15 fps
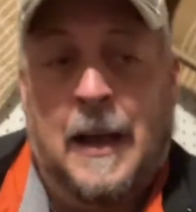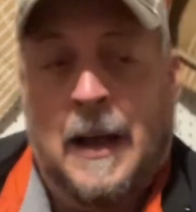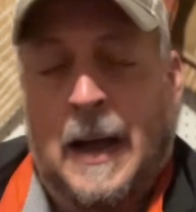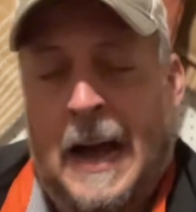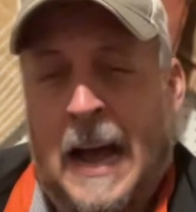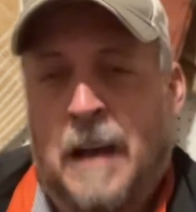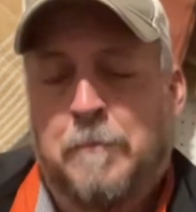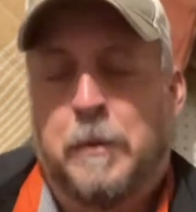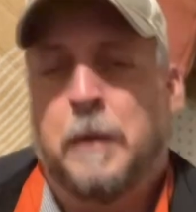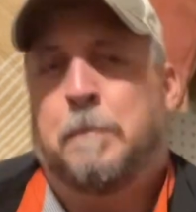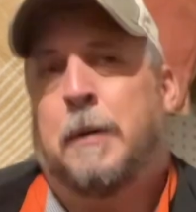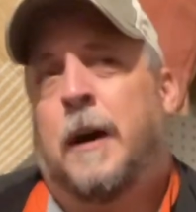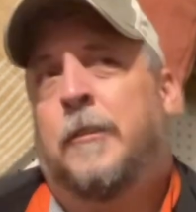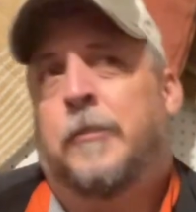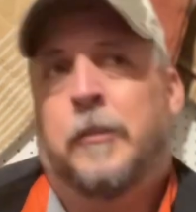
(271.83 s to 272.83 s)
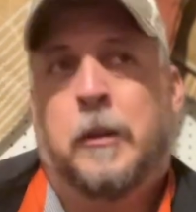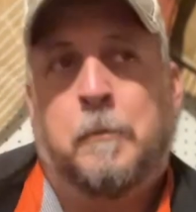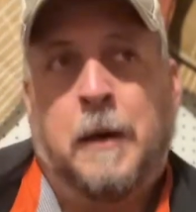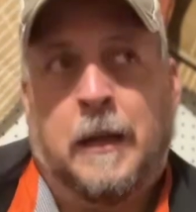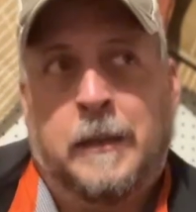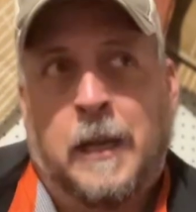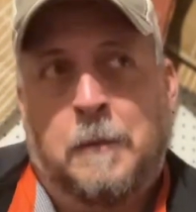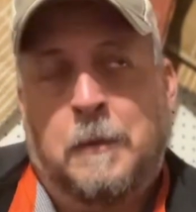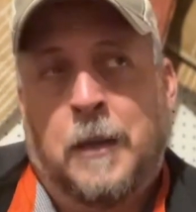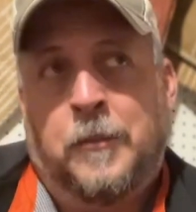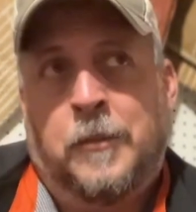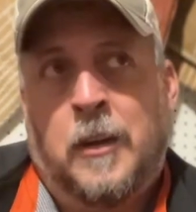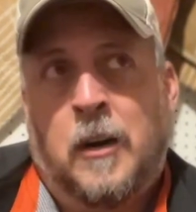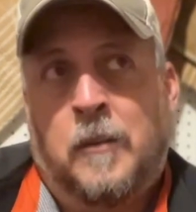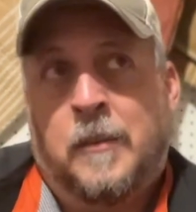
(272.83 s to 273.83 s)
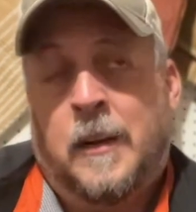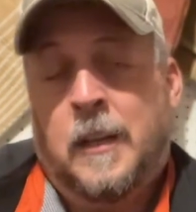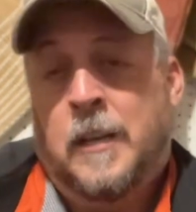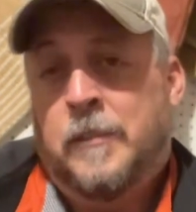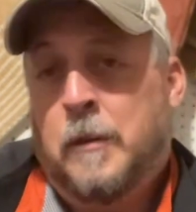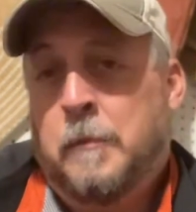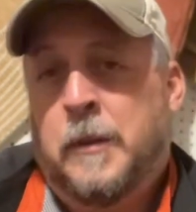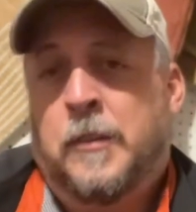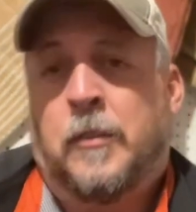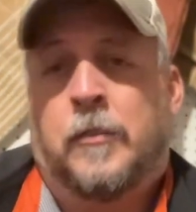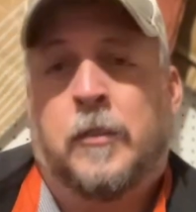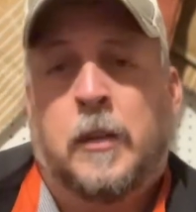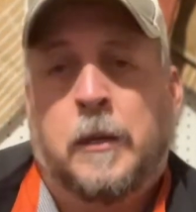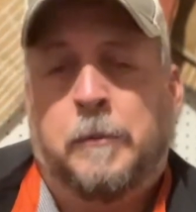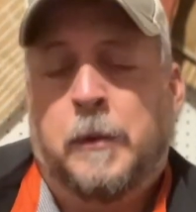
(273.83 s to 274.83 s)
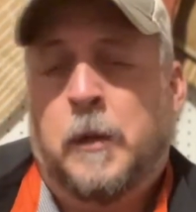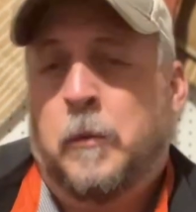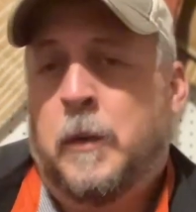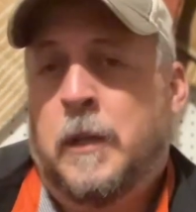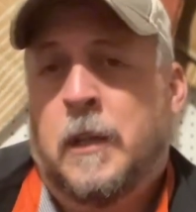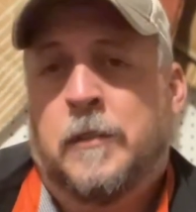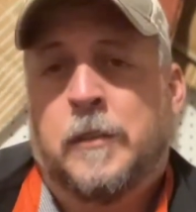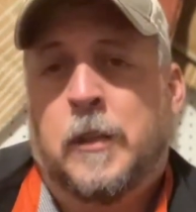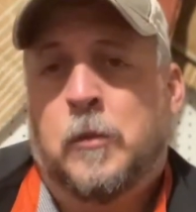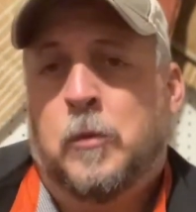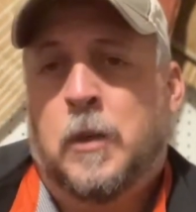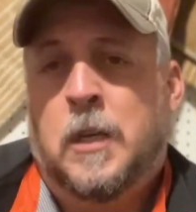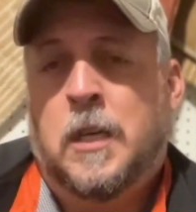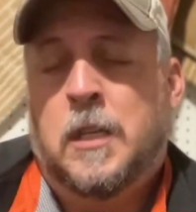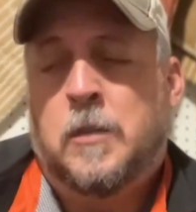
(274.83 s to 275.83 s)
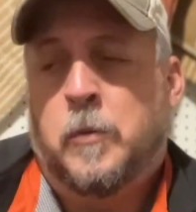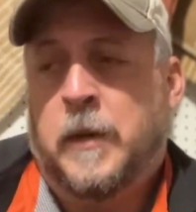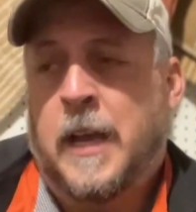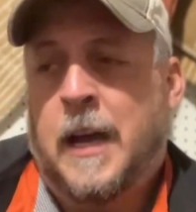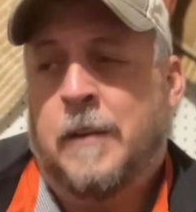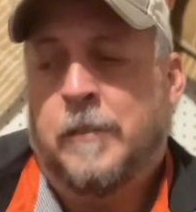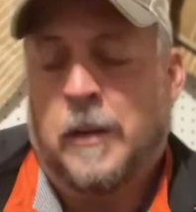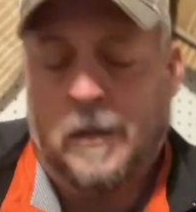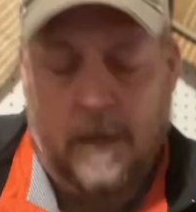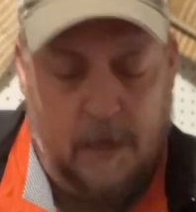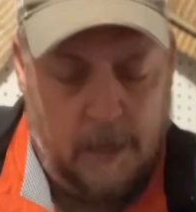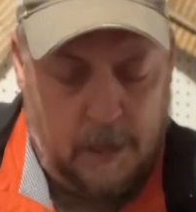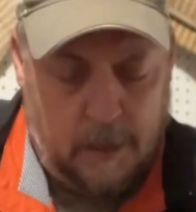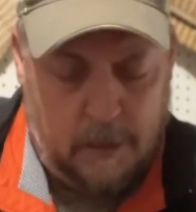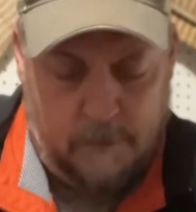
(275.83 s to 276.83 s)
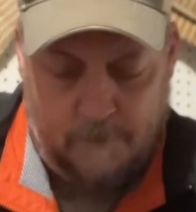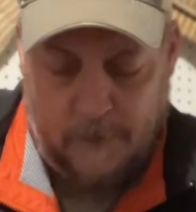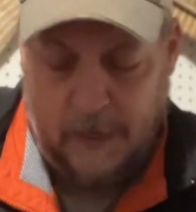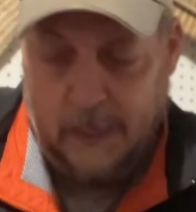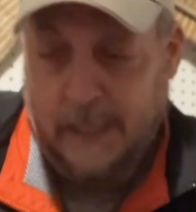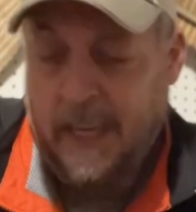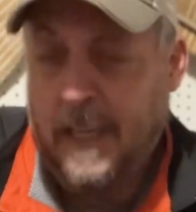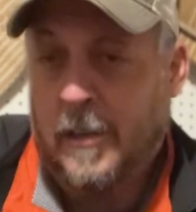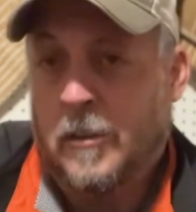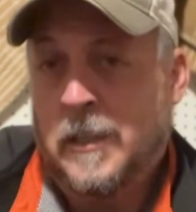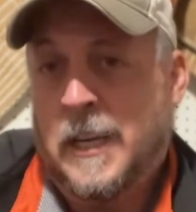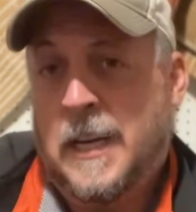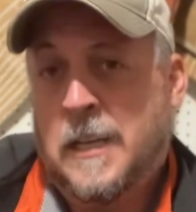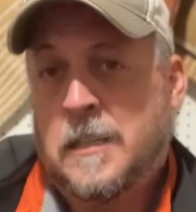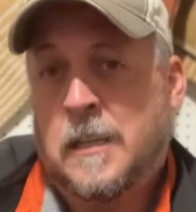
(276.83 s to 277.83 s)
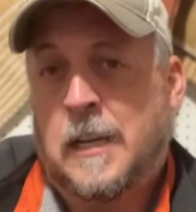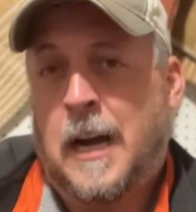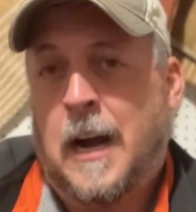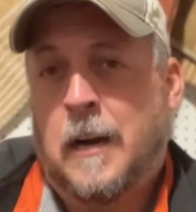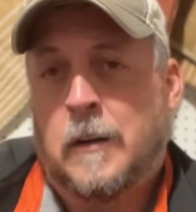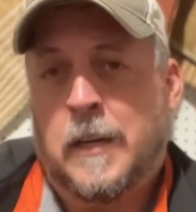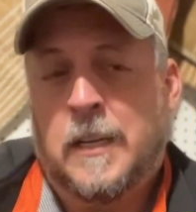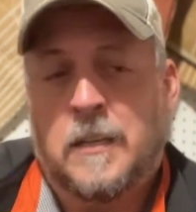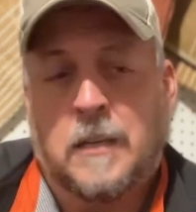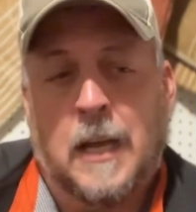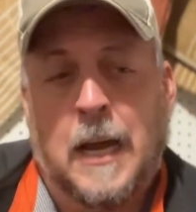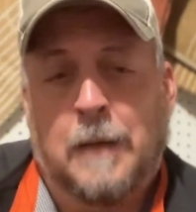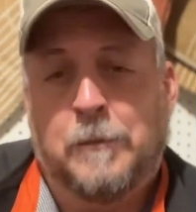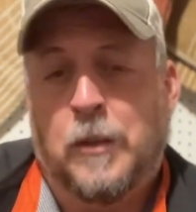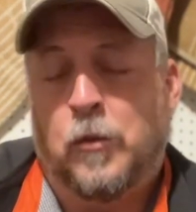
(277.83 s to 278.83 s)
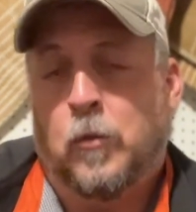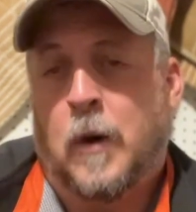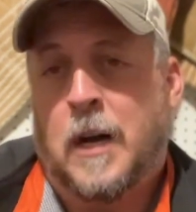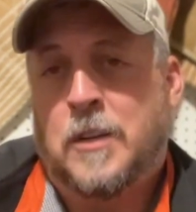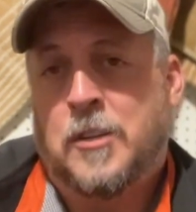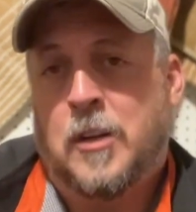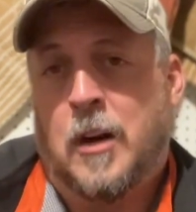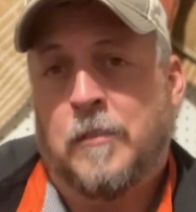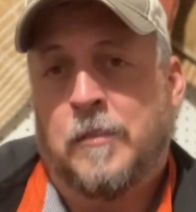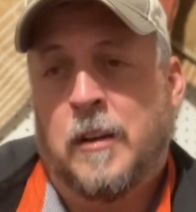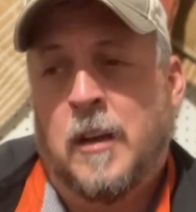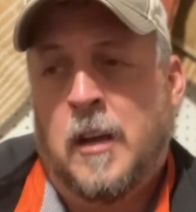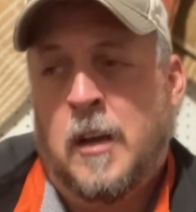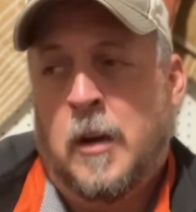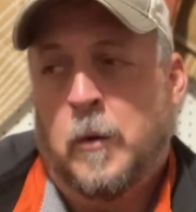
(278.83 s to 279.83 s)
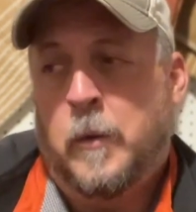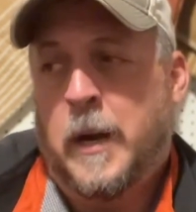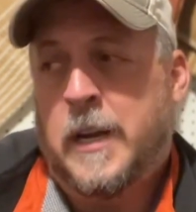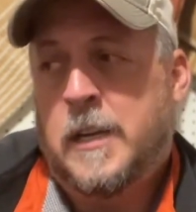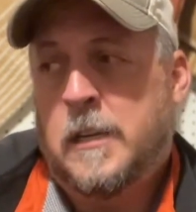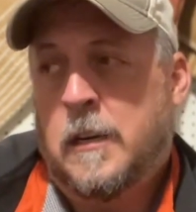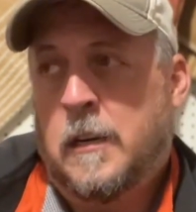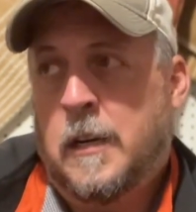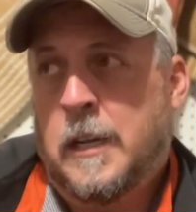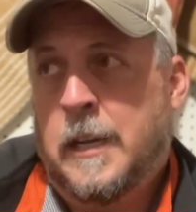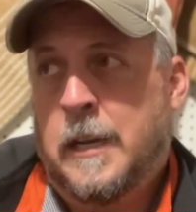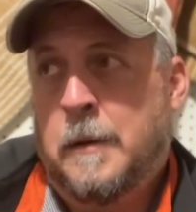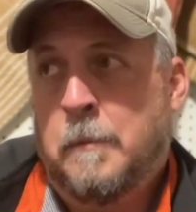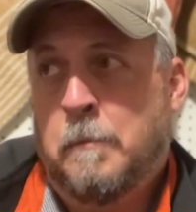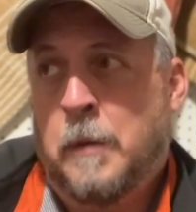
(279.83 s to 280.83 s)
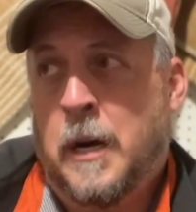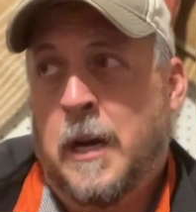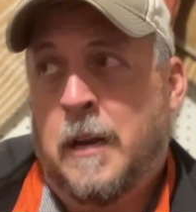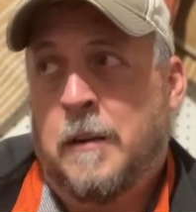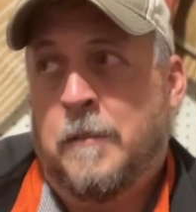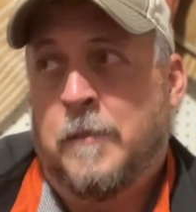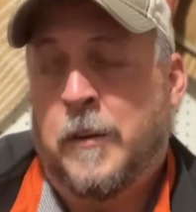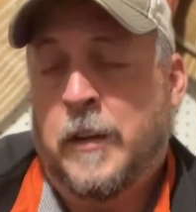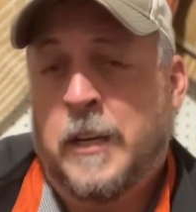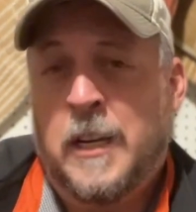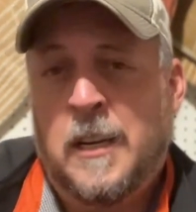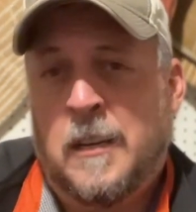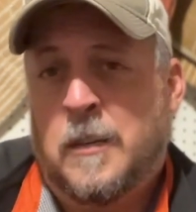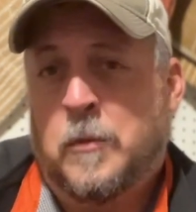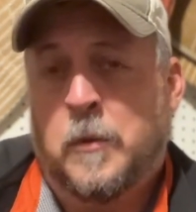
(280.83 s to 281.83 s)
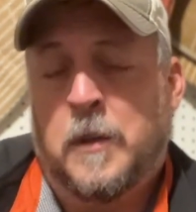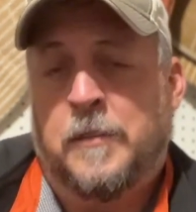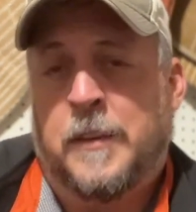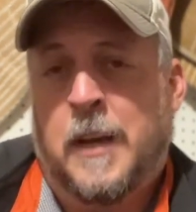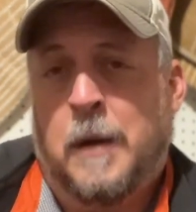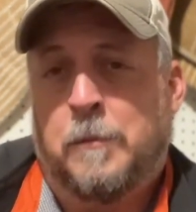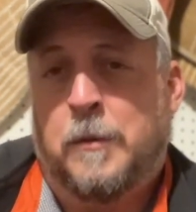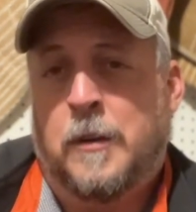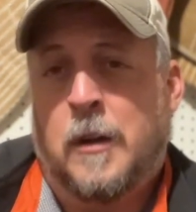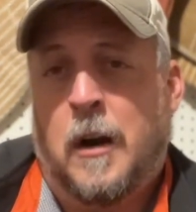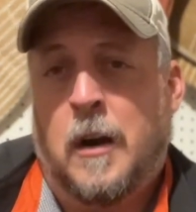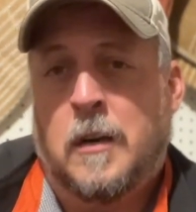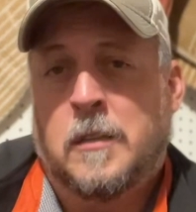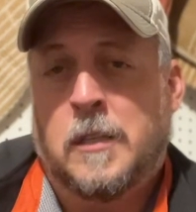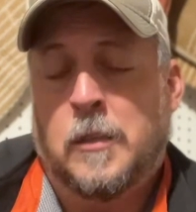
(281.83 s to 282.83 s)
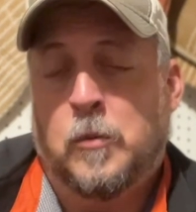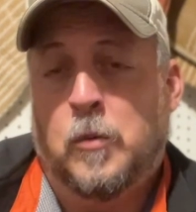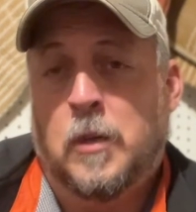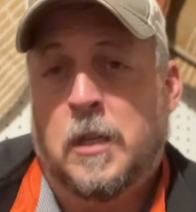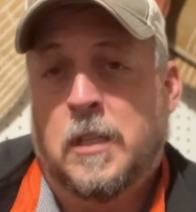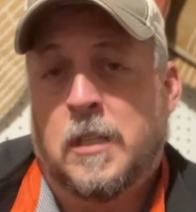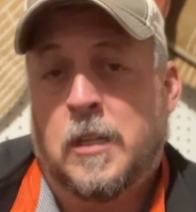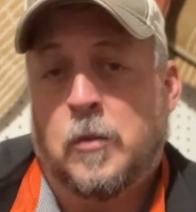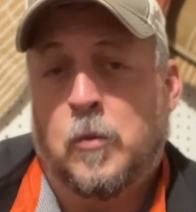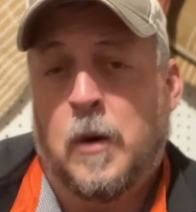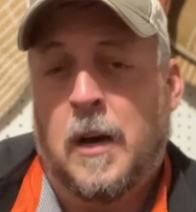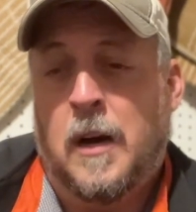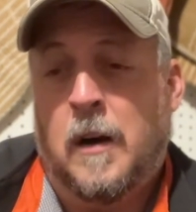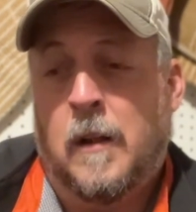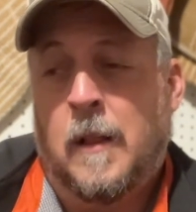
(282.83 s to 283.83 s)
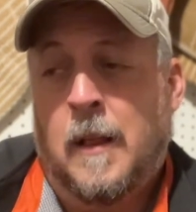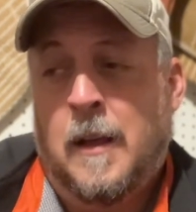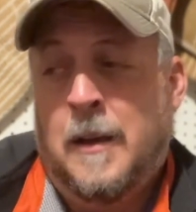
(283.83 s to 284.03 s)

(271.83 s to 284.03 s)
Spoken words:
I've been puzzled about that myself. I live in Mississippi. We live in the woods. We have a kennel, yes, a concrete slab that's washed off regularly, but for years we've kept dogs in the woods as well.